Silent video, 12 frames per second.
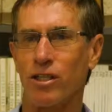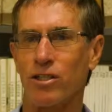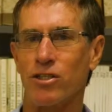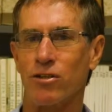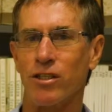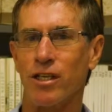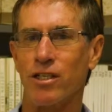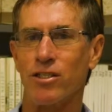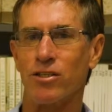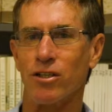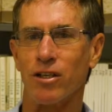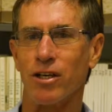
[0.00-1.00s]
industry
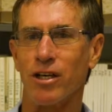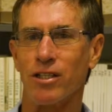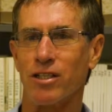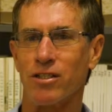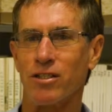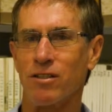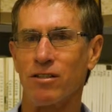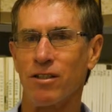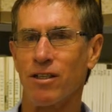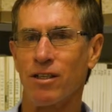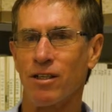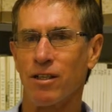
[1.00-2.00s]
is that it is
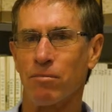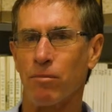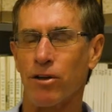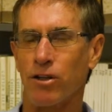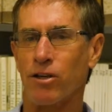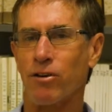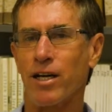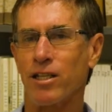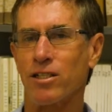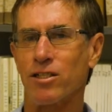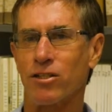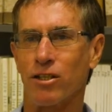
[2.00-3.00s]
both a great
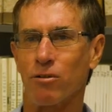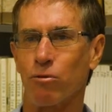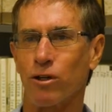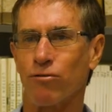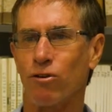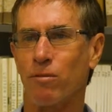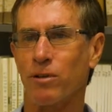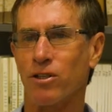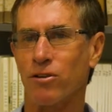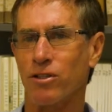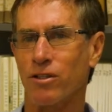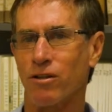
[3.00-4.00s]
industry to work for
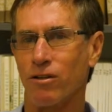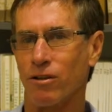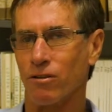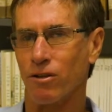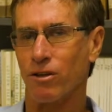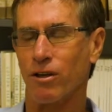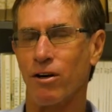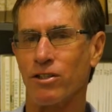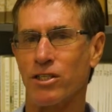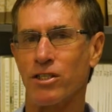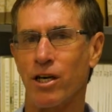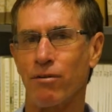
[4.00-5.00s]
because the growers
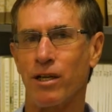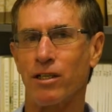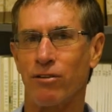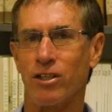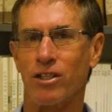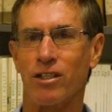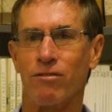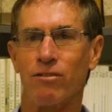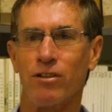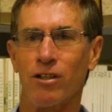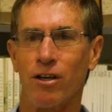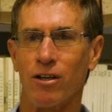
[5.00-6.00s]
are so innovative
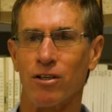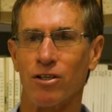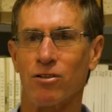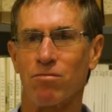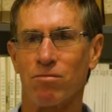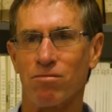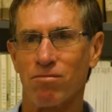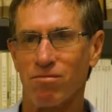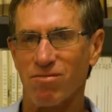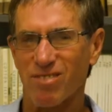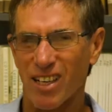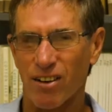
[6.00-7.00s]
and
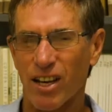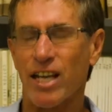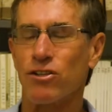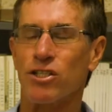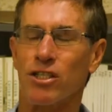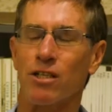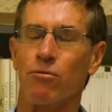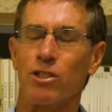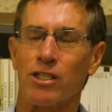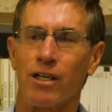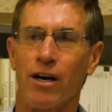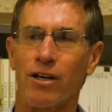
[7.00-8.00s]
interested in
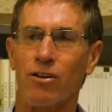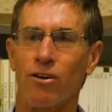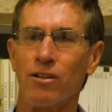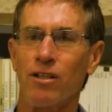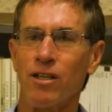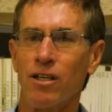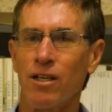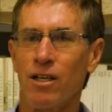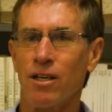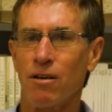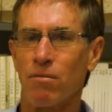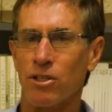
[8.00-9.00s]
what's going on.
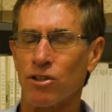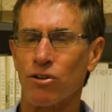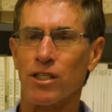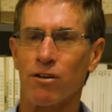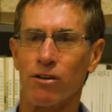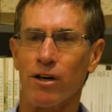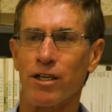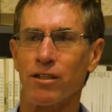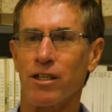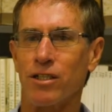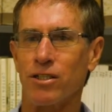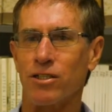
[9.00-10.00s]
But it's also a
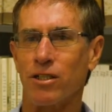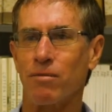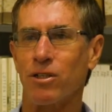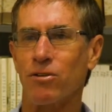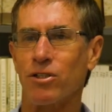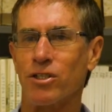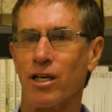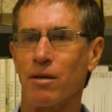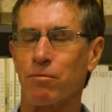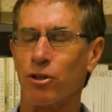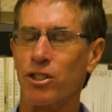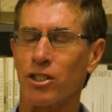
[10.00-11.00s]
great industry because they
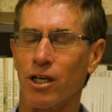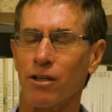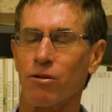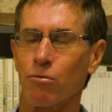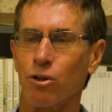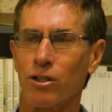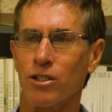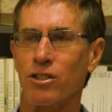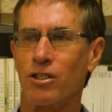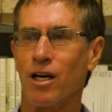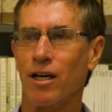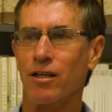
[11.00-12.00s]
appreciate the work that's
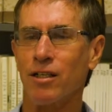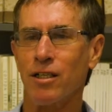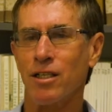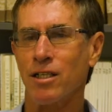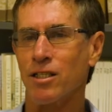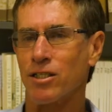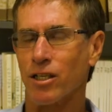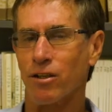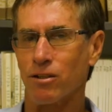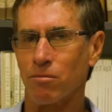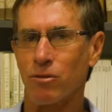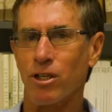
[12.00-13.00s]
done. So
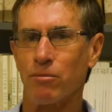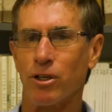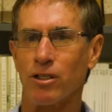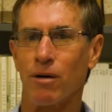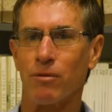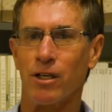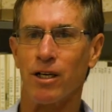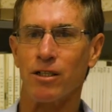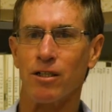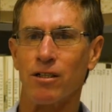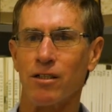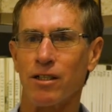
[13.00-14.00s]
to me, being
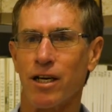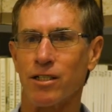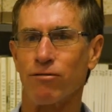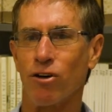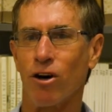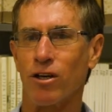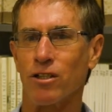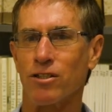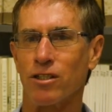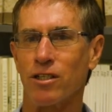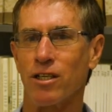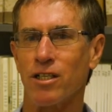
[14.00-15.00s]
nominated as a
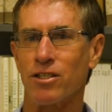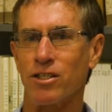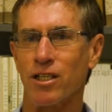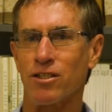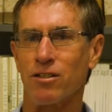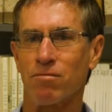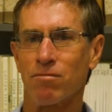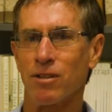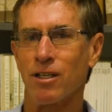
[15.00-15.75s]
finalist is just,